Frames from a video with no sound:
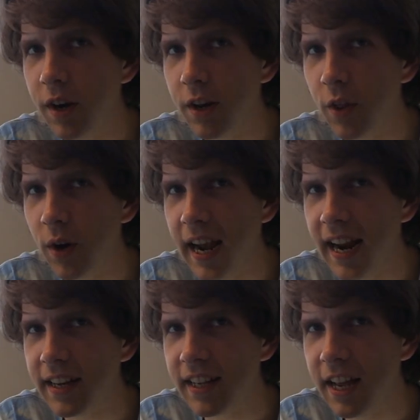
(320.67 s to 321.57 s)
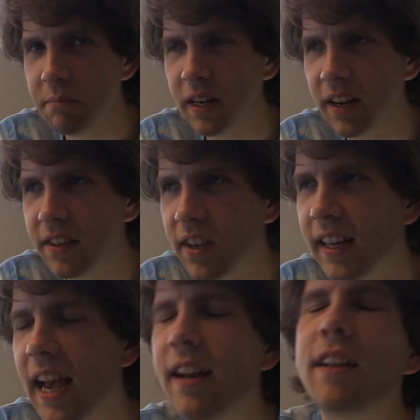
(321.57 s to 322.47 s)
one another 8 out of 10 because,
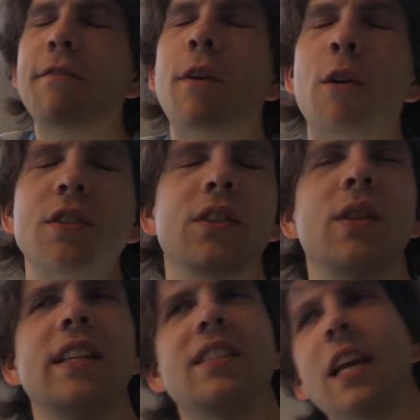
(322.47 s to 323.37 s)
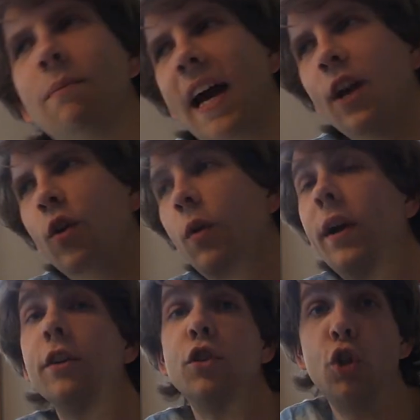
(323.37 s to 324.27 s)
again, it falls in that same category
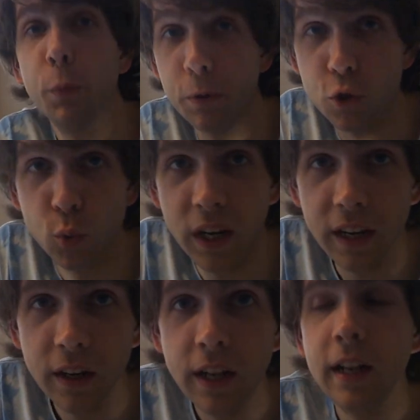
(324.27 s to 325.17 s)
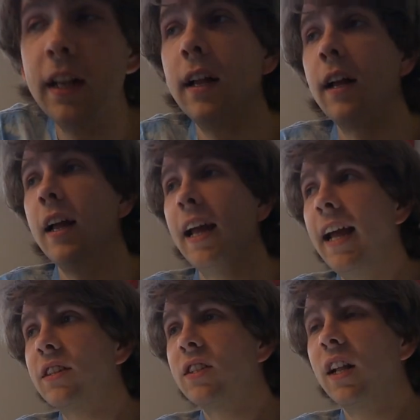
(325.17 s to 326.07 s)
where it's super sweet.
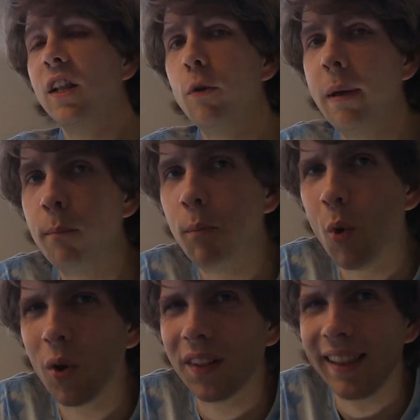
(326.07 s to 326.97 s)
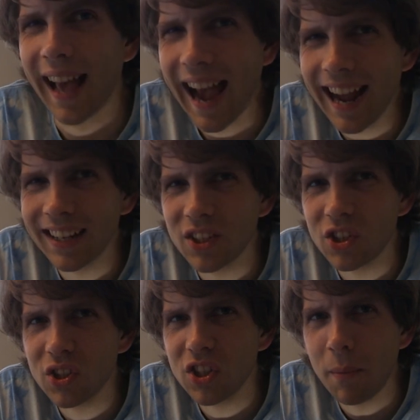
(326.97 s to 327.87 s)
It's a little bit more lax
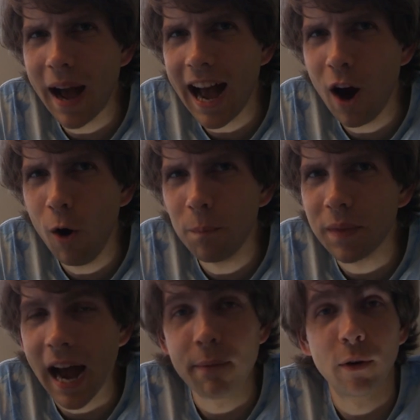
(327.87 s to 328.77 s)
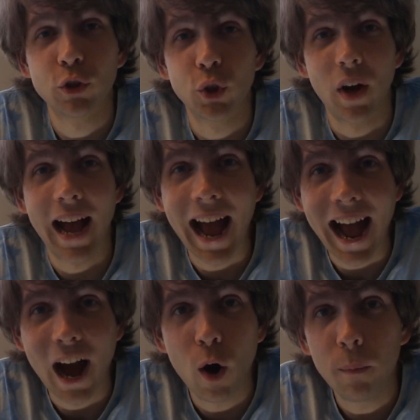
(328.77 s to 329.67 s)
somehow. I'm not sure
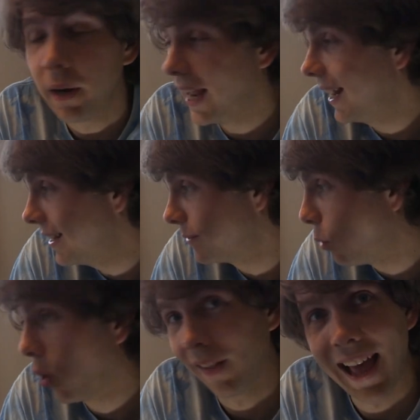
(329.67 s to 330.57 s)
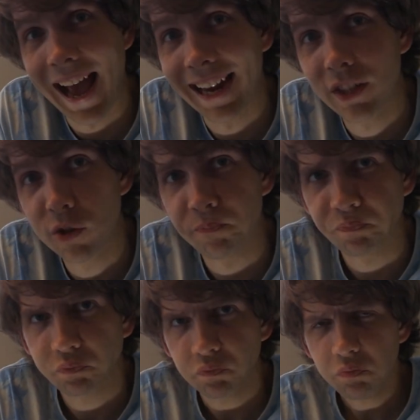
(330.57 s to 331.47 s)
how, but it is more lax.
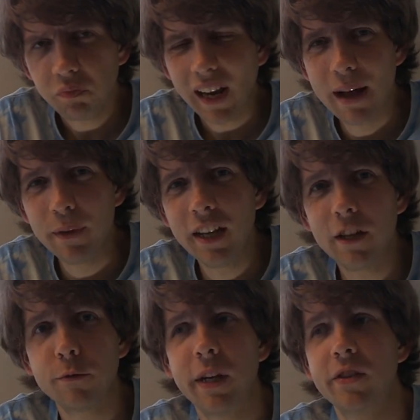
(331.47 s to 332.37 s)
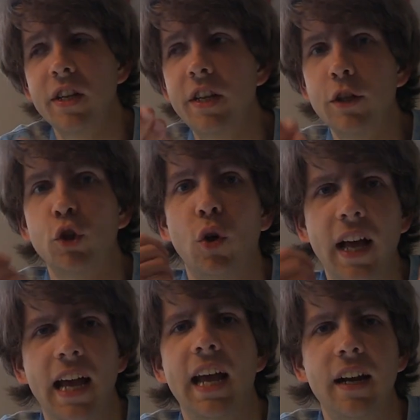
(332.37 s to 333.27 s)
And the thing is because the initial
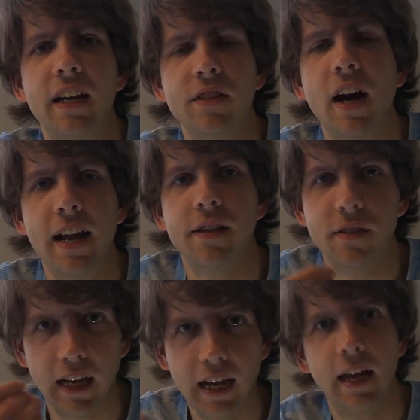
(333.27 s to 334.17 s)
hit is not as,